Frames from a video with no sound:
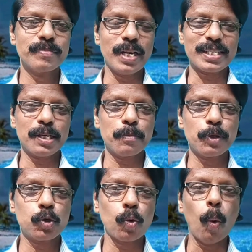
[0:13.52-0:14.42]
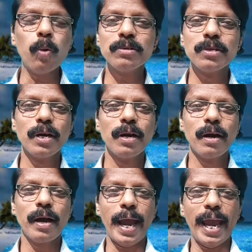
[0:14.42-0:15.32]
Lesson number two,
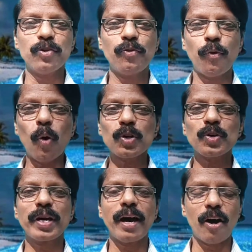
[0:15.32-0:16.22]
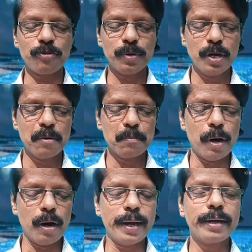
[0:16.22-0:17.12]
a photograph
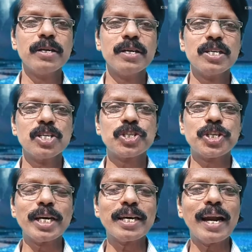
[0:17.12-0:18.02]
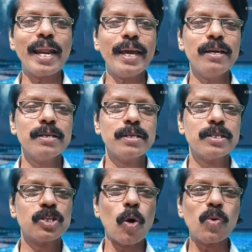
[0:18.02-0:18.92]
by Shirley
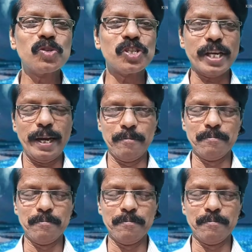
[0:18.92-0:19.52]
Toulson.